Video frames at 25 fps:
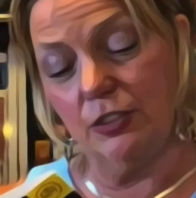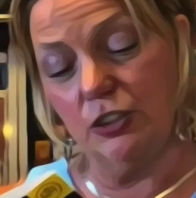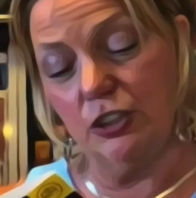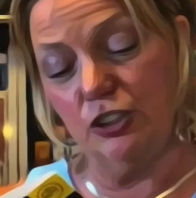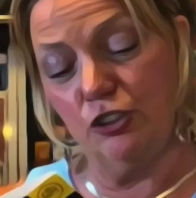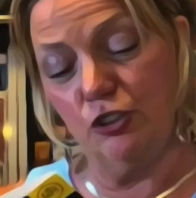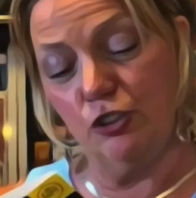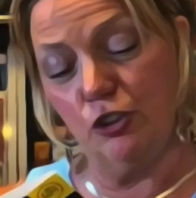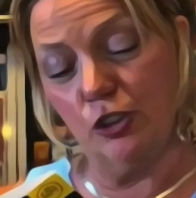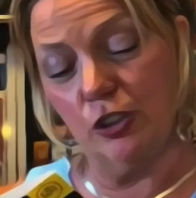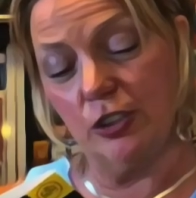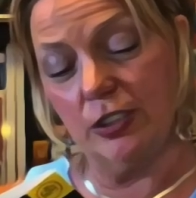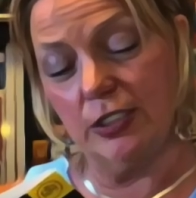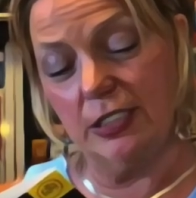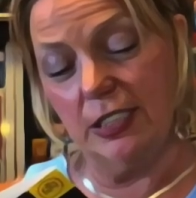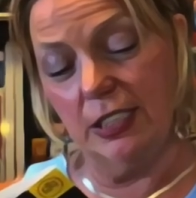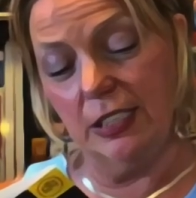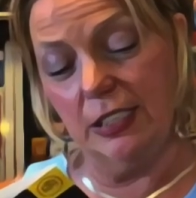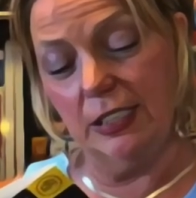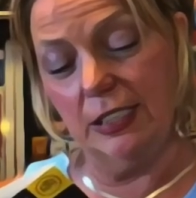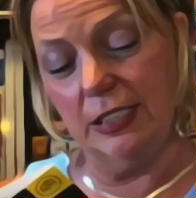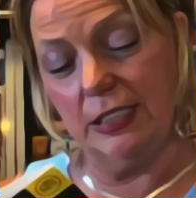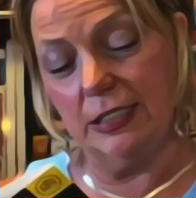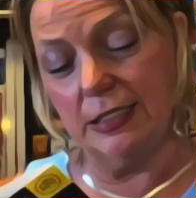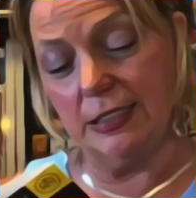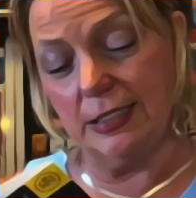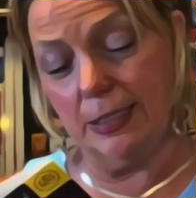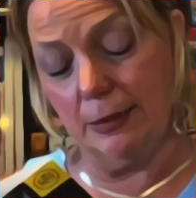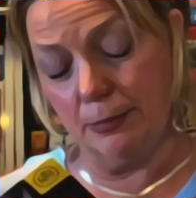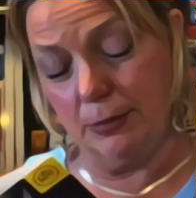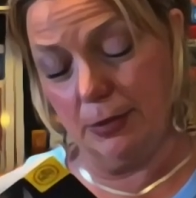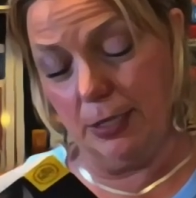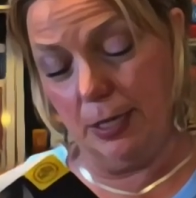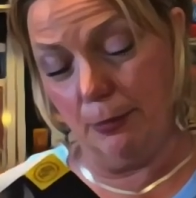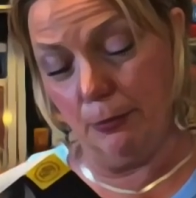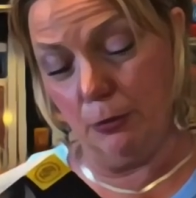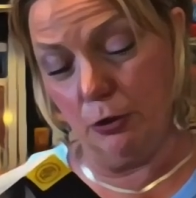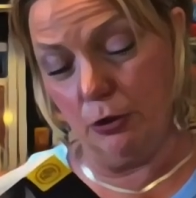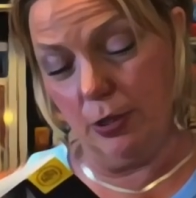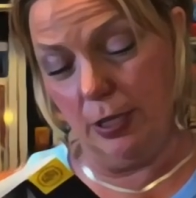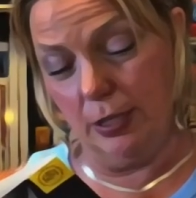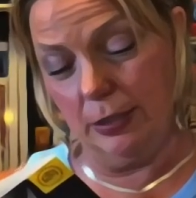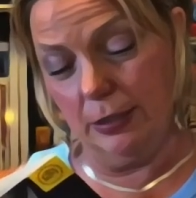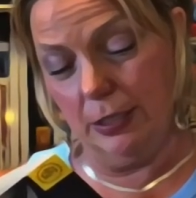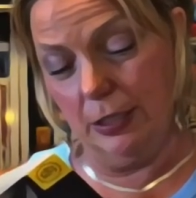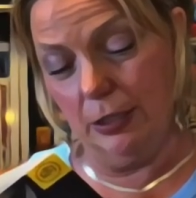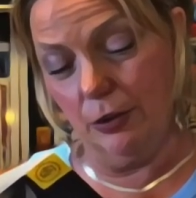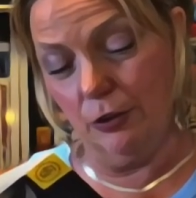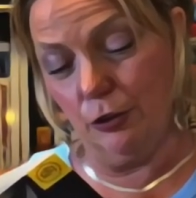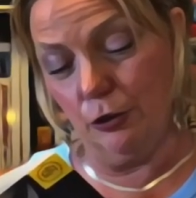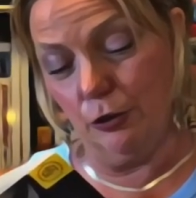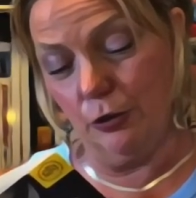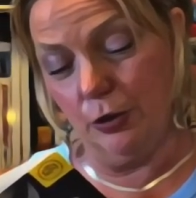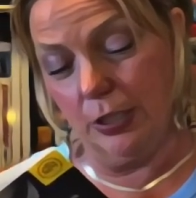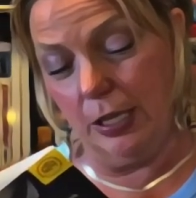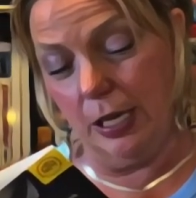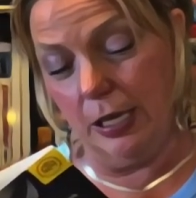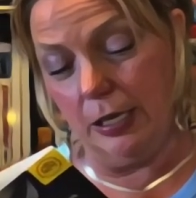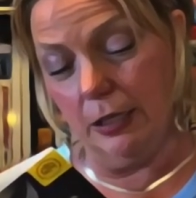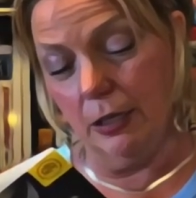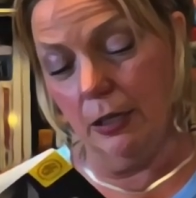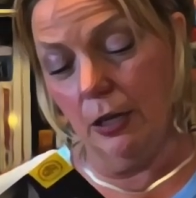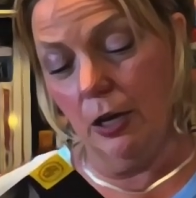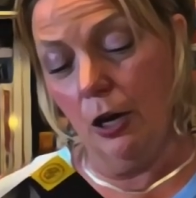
New York City in September 1938